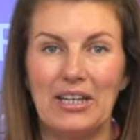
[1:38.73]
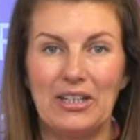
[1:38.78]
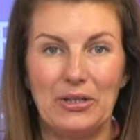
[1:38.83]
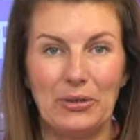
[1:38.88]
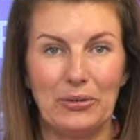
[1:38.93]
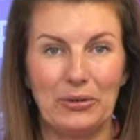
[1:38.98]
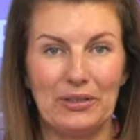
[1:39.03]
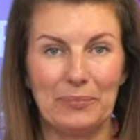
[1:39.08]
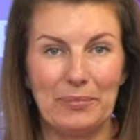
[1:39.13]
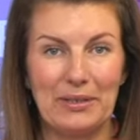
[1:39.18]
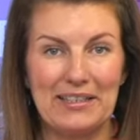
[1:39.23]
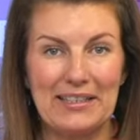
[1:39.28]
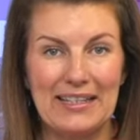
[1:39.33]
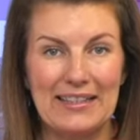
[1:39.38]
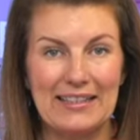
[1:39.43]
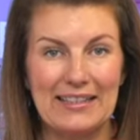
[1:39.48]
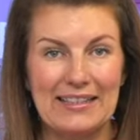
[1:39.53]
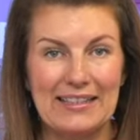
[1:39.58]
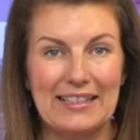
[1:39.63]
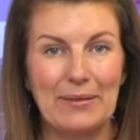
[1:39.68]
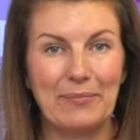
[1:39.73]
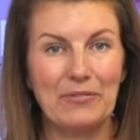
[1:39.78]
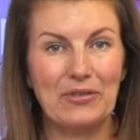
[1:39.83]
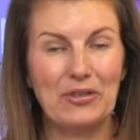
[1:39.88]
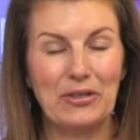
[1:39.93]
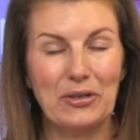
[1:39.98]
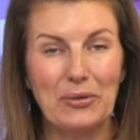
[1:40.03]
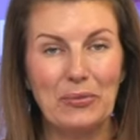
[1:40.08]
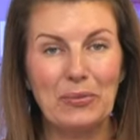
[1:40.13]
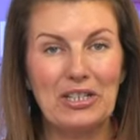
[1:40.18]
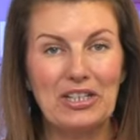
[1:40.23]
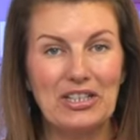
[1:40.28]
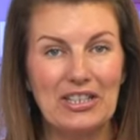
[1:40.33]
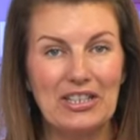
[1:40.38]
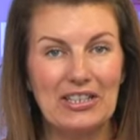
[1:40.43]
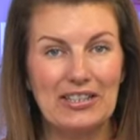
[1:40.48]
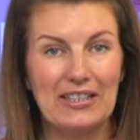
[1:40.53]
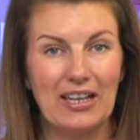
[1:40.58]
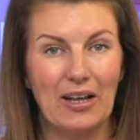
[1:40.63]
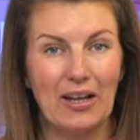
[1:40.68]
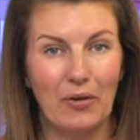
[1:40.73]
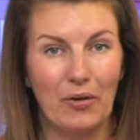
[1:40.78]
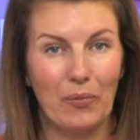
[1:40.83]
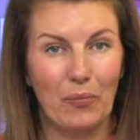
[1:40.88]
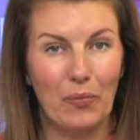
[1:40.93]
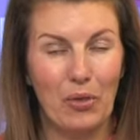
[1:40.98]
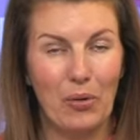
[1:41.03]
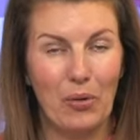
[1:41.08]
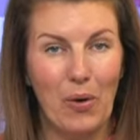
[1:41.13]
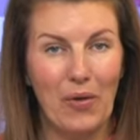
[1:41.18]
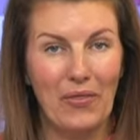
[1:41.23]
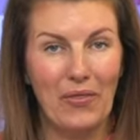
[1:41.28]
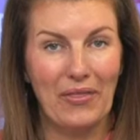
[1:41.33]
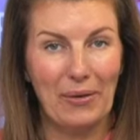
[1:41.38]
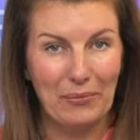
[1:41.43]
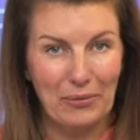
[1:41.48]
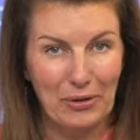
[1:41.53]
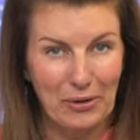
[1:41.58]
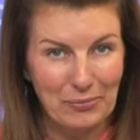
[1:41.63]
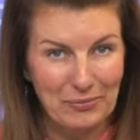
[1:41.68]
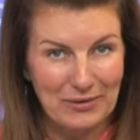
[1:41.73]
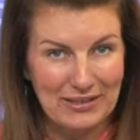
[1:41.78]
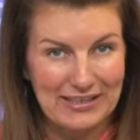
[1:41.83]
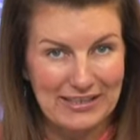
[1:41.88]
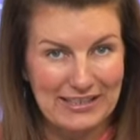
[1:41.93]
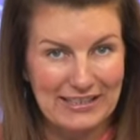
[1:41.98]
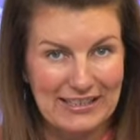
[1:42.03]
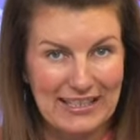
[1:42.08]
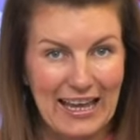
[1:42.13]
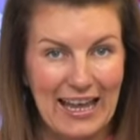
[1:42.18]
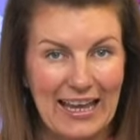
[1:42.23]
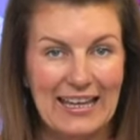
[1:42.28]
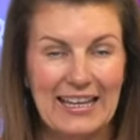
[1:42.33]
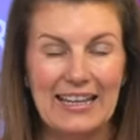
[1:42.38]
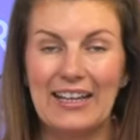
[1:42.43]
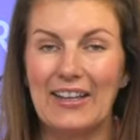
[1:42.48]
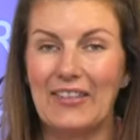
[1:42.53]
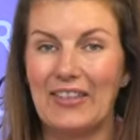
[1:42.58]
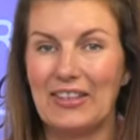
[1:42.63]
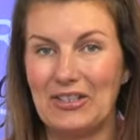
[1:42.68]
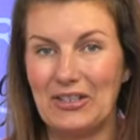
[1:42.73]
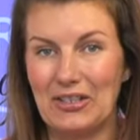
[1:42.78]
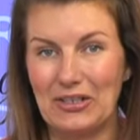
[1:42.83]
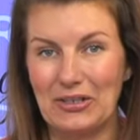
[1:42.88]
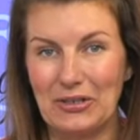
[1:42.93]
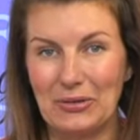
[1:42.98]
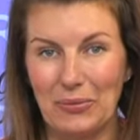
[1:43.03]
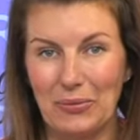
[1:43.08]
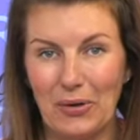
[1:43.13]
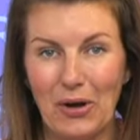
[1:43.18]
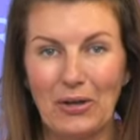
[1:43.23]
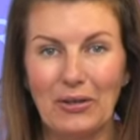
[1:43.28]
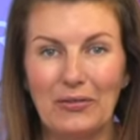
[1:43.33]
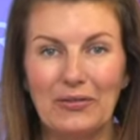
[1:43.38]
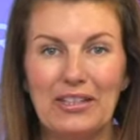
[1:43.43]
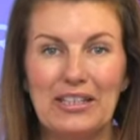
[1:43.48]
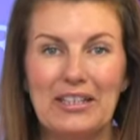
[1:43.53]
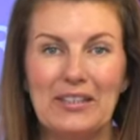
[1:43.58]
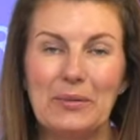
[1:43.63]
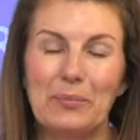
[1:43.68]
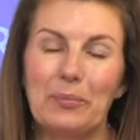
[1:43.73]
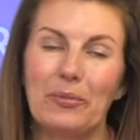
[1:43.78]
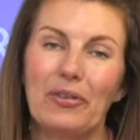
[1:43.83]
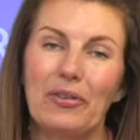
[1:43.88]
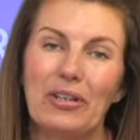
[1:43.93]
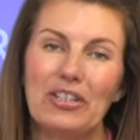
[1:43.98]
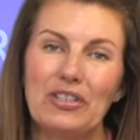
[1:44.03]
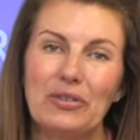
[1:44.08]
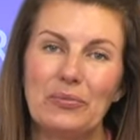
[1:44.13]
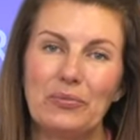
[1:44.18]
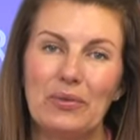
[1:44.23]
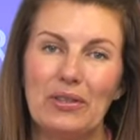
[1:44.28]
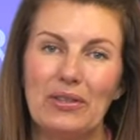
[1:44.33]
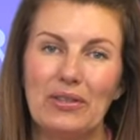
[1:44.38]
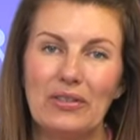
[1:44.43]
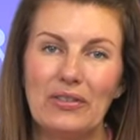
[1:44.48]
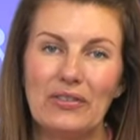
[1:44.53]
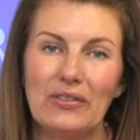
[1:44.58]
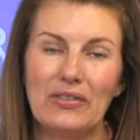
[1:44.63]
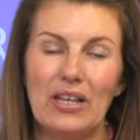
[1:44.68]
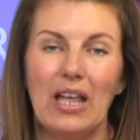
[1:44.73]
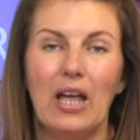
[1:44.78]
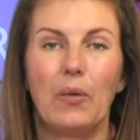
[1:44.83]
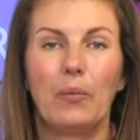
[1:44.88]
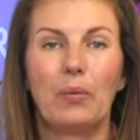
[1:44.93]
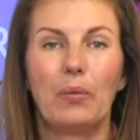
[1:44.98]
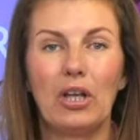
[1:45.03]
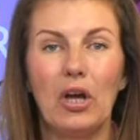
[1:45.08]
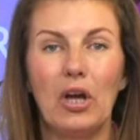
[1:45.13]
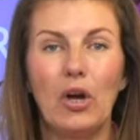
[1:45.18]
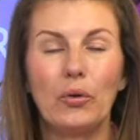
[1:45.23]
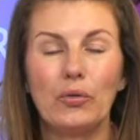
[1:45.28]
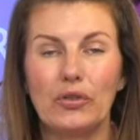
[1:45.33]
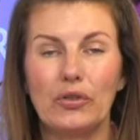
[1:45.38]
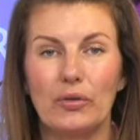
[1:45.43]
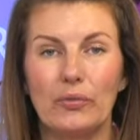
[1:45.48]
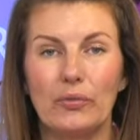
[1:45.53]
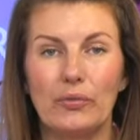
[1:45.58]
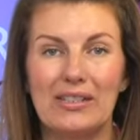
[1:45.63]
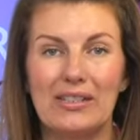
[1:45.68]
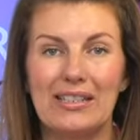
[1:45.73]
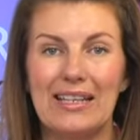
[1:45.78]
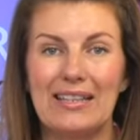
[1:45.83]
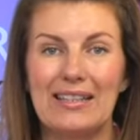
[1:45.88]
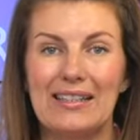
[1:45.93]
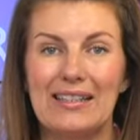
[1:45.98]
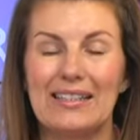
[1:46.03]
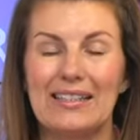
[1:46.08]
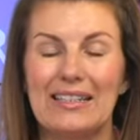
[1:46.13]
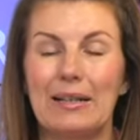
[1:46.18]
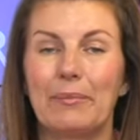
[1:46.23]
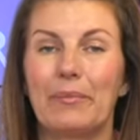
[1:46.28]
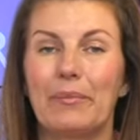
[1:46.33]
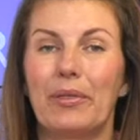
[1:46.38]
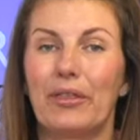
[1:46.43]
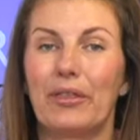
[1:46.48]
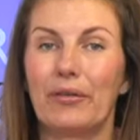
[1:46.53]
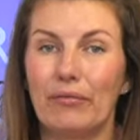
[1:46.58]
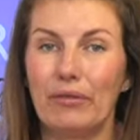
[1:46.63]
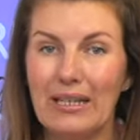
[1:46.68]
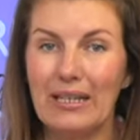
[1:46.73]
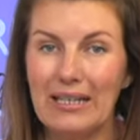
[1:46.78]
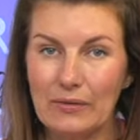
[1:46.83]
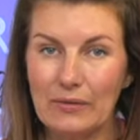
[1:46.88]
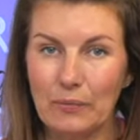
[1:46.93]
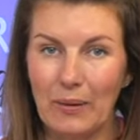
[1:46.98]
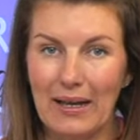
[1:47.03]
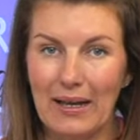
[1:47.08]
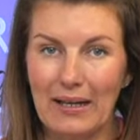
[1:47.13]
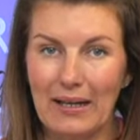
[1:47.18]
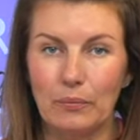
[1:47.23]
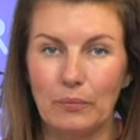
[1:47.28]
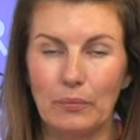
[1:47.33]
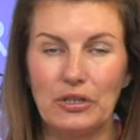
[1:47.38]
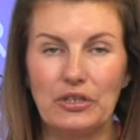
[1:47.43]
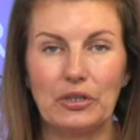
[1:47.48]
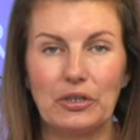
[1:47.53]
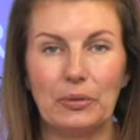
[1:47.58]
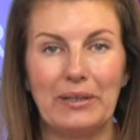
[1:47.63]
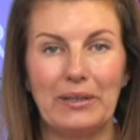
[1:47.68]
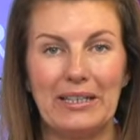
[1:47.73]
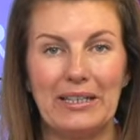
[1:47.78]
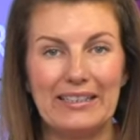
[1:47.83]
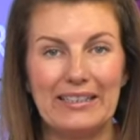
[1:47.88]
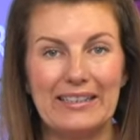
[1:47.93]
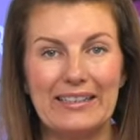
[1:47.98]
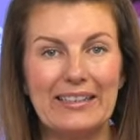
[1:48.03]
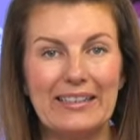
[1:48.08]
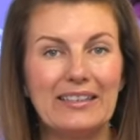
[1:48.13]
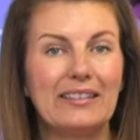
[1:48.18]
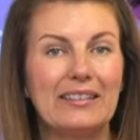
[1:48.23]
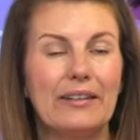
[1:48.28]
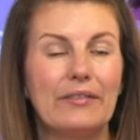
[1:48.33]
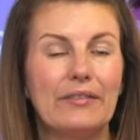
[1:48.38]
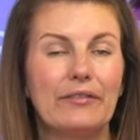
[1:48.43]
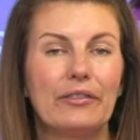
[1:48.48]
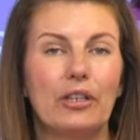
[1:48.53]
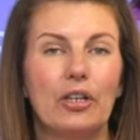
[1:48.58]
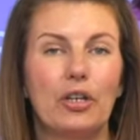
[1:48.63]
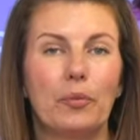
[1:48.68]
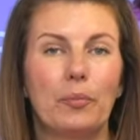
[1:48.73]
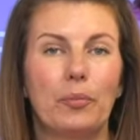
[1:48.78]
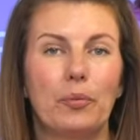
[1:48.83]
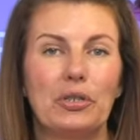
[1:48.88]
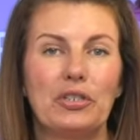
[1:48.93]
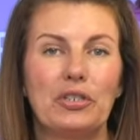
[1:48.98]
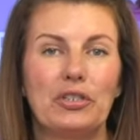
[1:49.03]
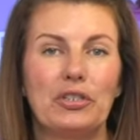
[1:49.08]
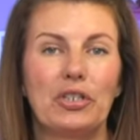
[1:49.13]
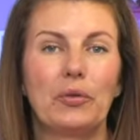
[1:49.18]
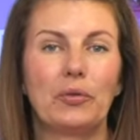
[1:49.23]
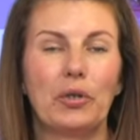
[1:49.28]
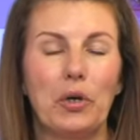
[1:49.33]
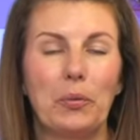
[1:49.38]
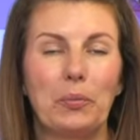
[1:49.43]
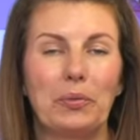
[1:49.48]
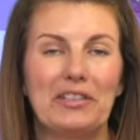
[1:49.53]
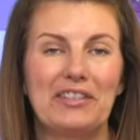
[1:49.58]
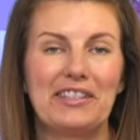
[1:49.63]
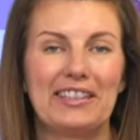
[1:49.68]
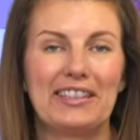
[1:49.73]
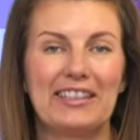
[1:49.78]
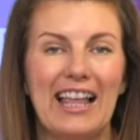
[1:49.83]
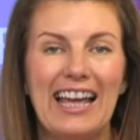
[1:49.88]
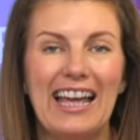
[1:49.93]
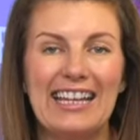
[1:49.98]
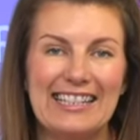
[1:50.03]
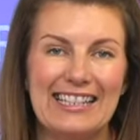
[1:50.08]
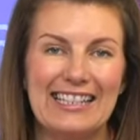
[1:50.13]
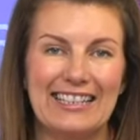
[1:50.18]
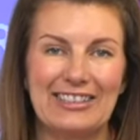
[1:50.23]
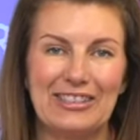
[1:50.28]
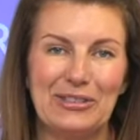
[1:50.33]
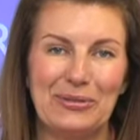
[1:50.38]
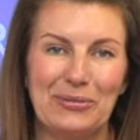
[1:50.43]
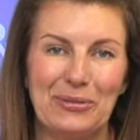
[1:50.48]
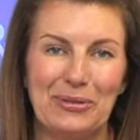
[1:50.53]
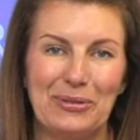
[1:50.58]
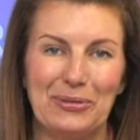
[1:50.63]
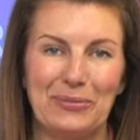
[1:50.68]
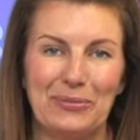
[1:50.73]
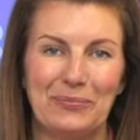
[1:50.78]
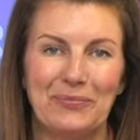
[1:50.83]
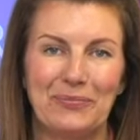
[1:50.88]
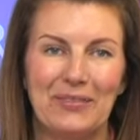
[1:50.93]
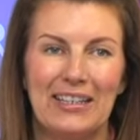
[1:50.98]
You'll be sent stamp 2, which is the one that we're opening today, and then you can do all of the inspiration with us. We'll also send stamp 3 as well, which will be in a sealed envelope, which you don't open until I tell you to.